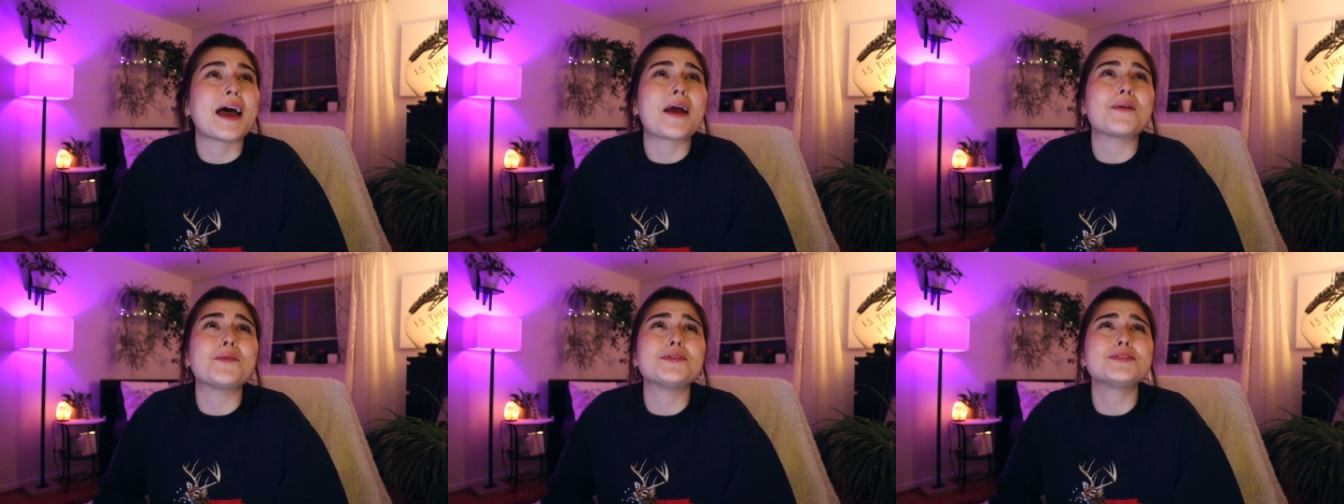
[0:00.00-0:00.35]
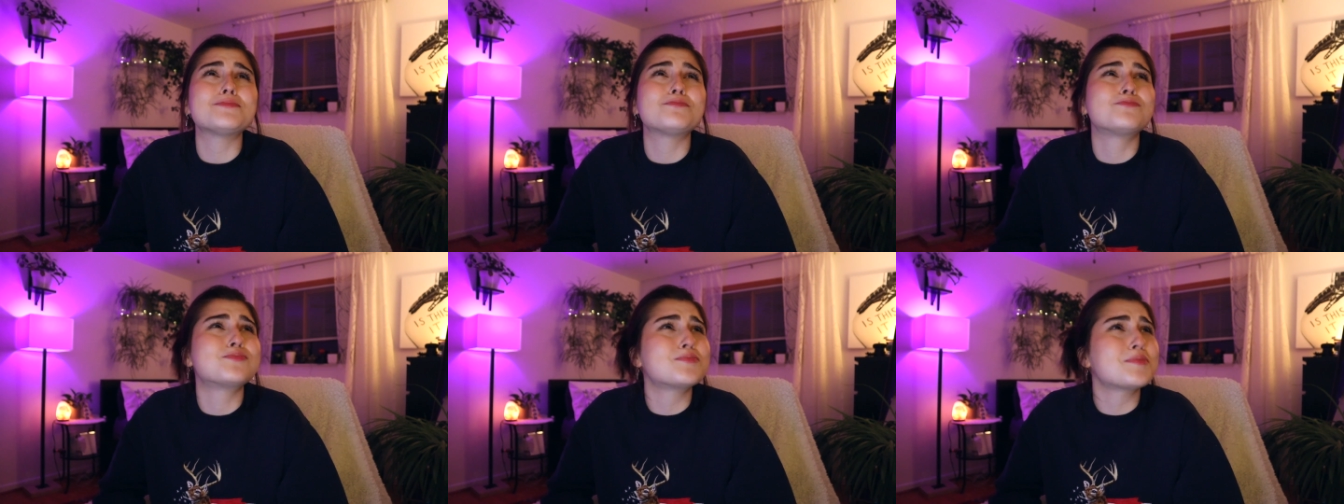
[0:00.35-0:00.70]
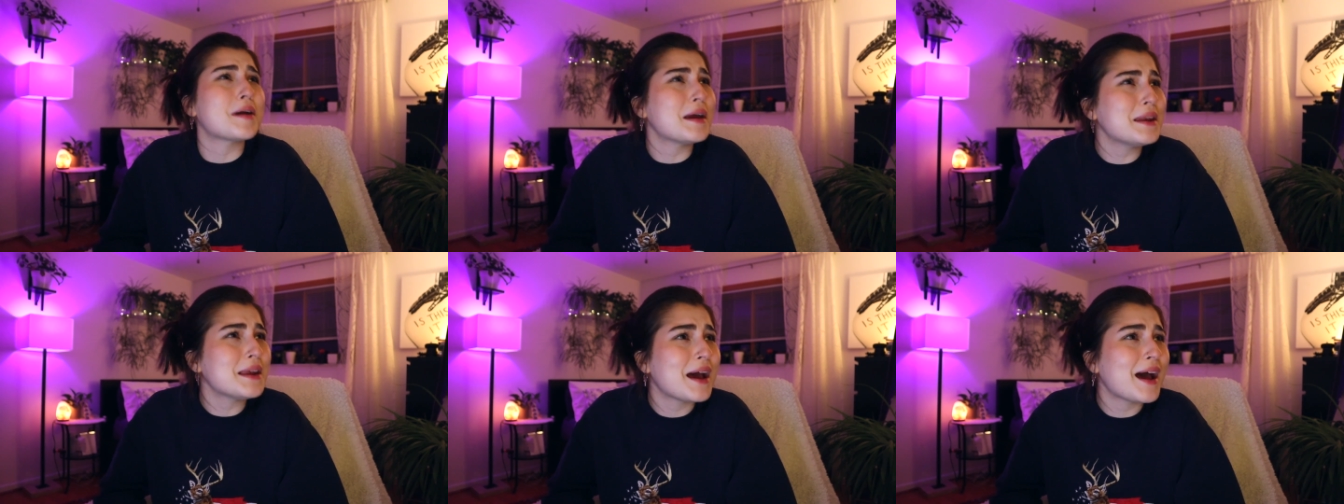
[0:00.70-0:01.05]
I was
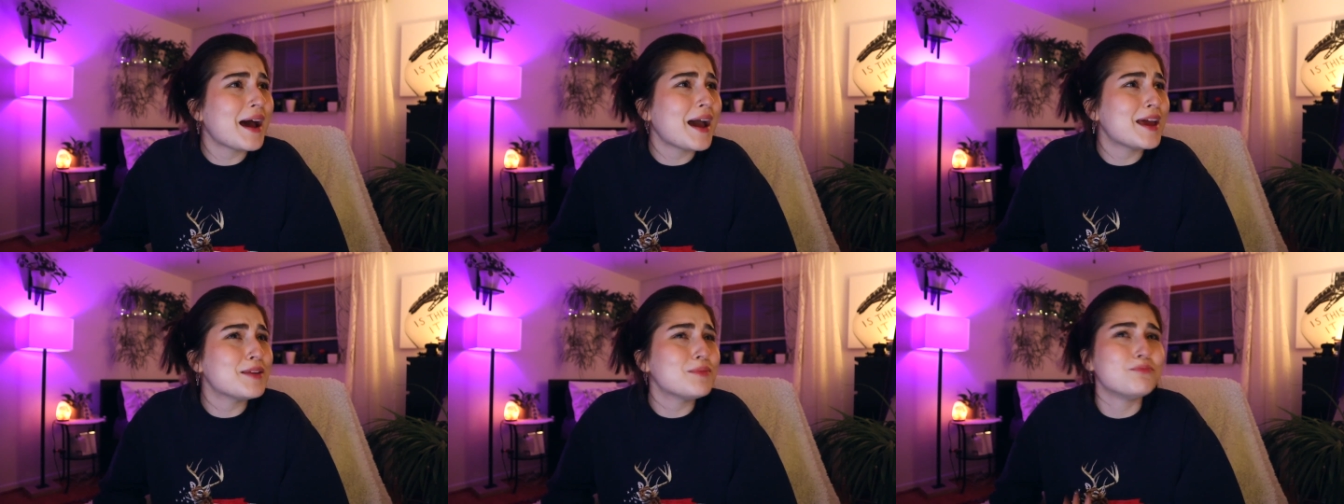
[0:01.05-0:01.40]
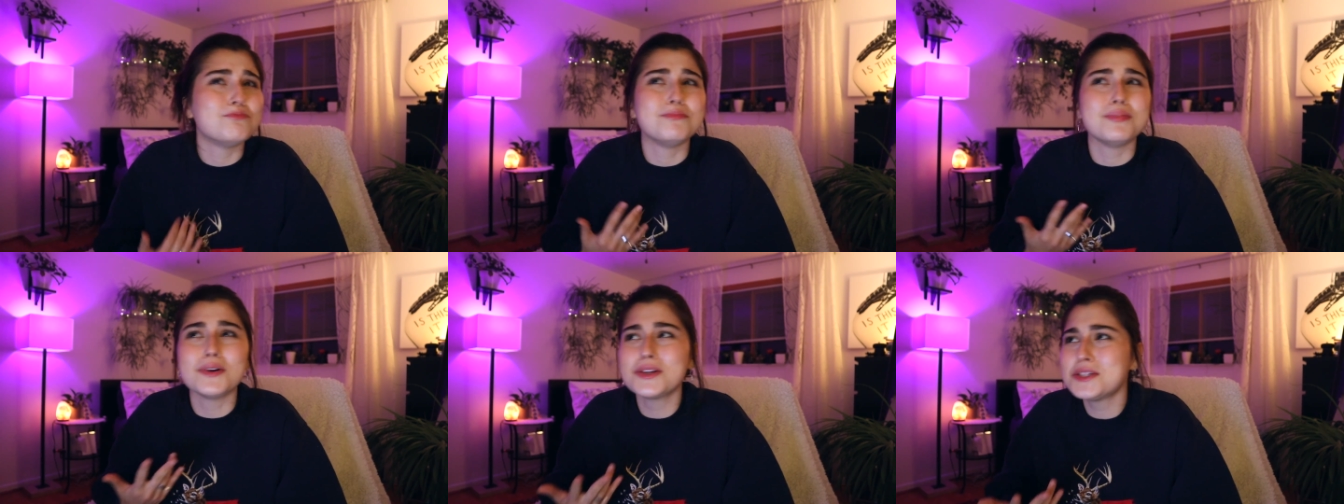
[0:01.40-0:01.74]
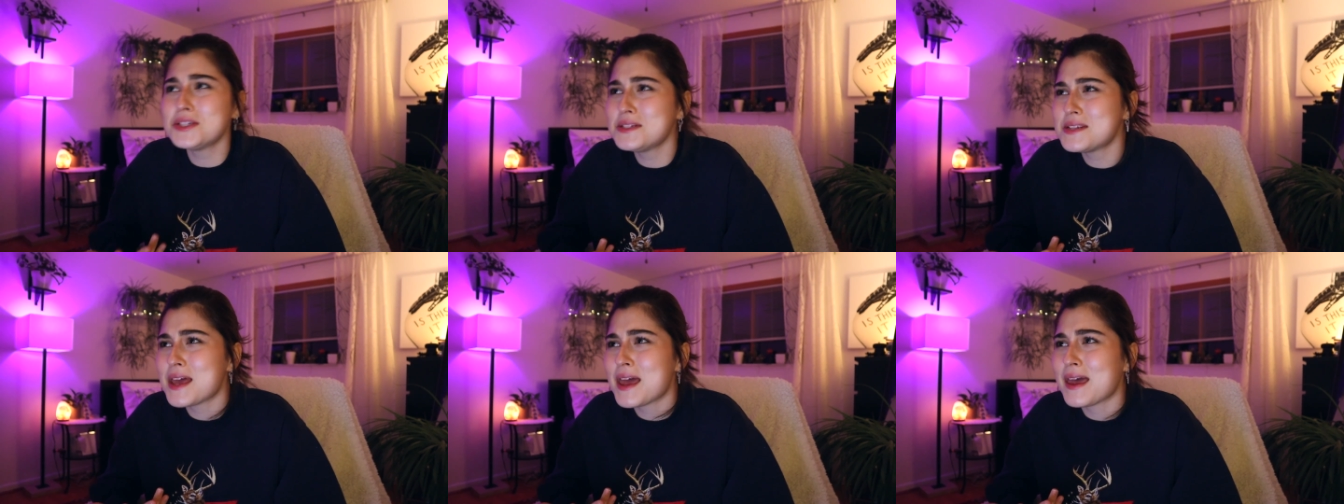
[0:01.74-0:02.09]
bright-eyed,
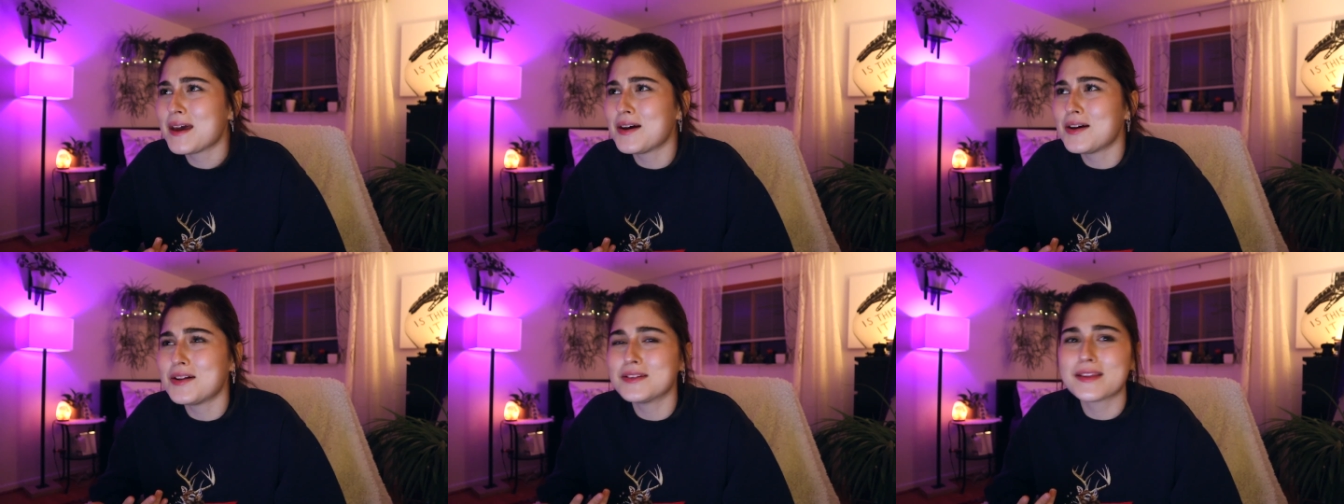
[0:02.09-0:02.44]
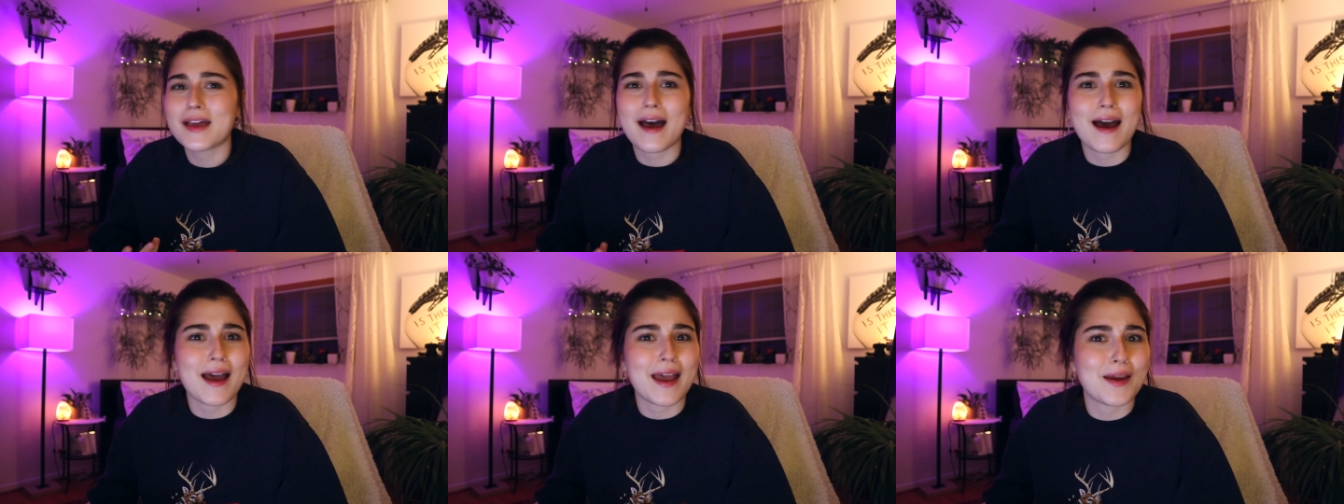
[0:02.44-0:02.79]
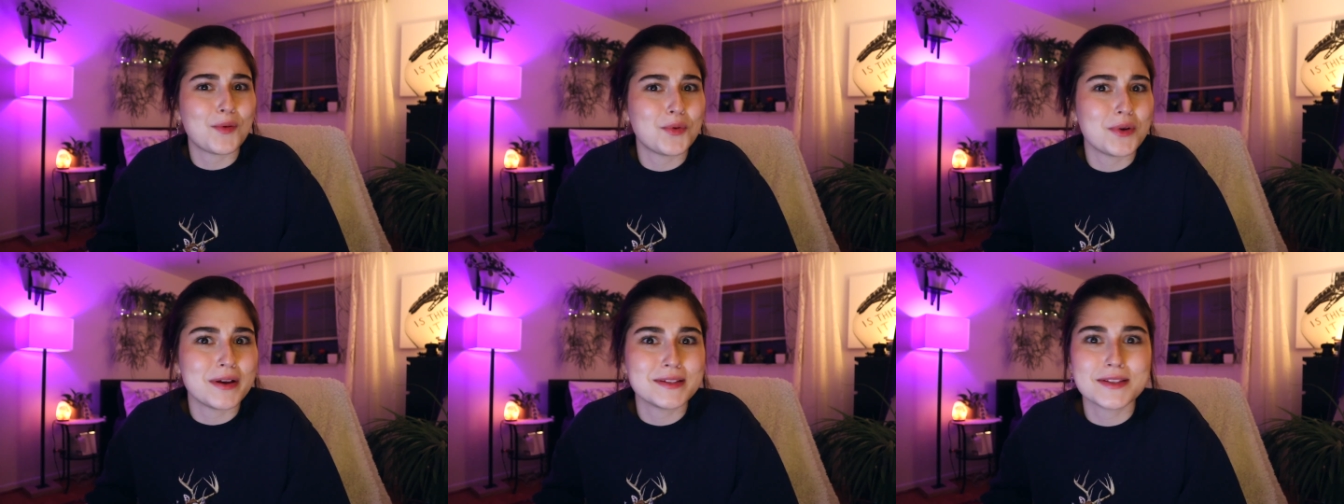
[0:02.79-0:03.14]
bushy-tailed,
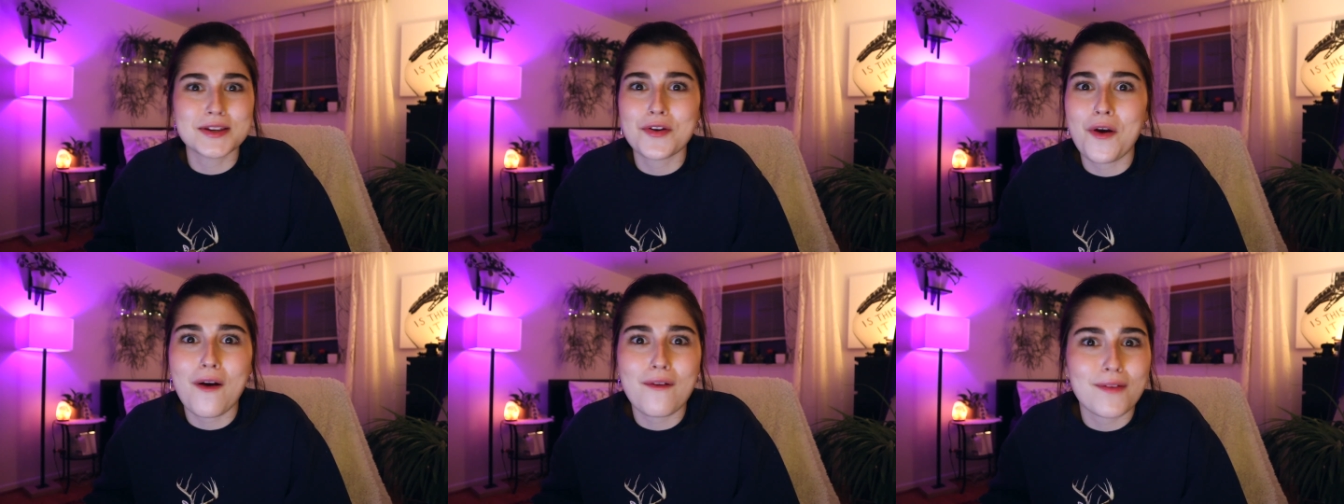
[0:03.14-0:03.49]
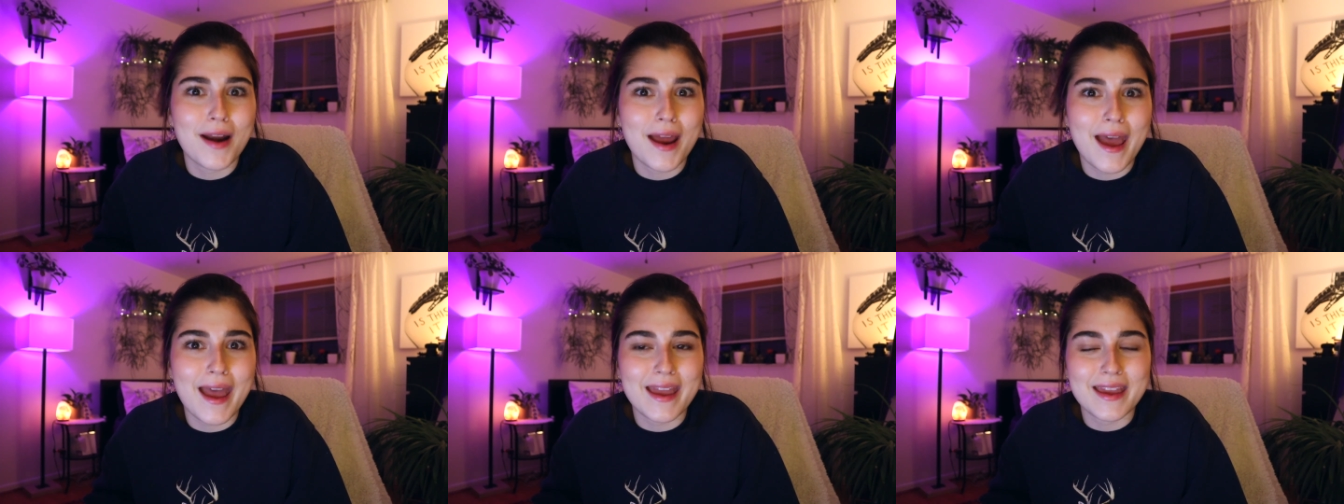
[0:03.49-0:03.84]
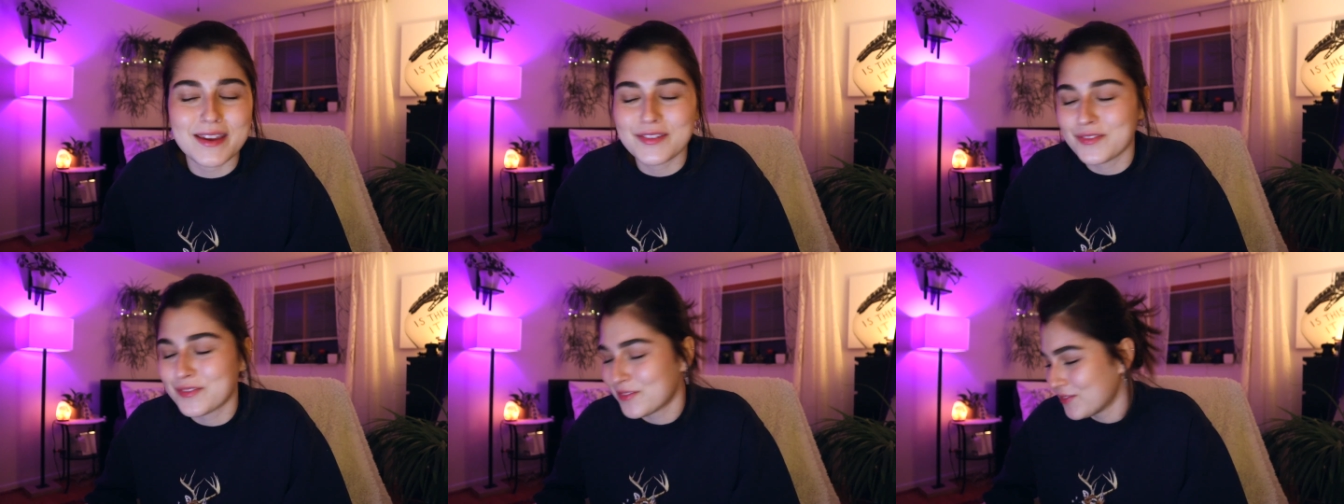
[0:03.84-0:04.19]
I was an RA.